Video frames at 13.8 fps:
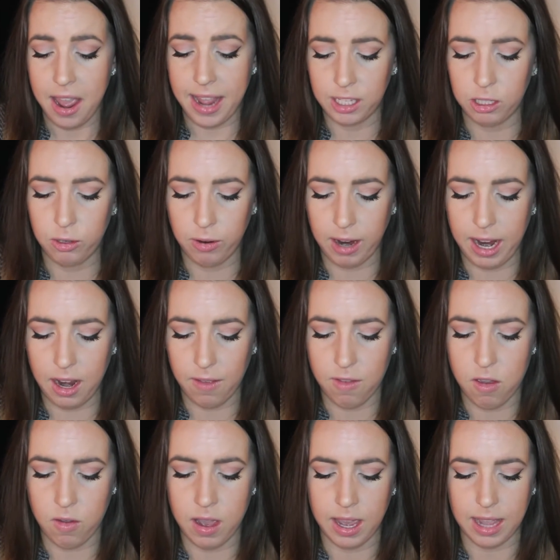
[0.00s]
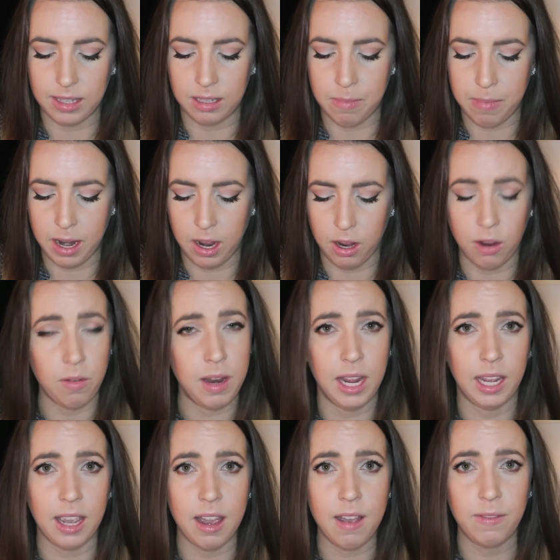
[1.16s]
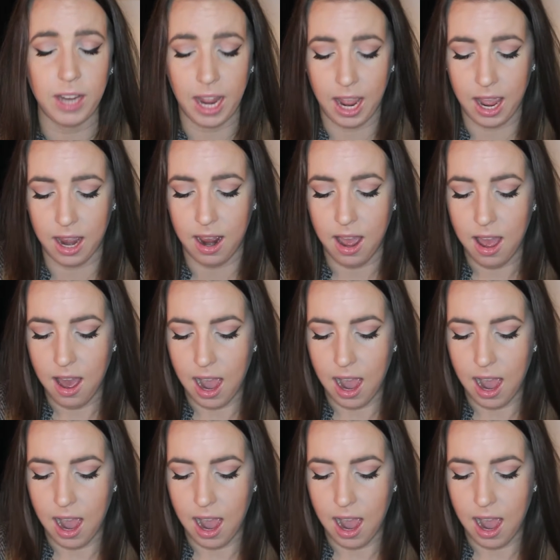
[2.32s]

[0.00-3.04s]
it's great if you can get somebody a unique gift and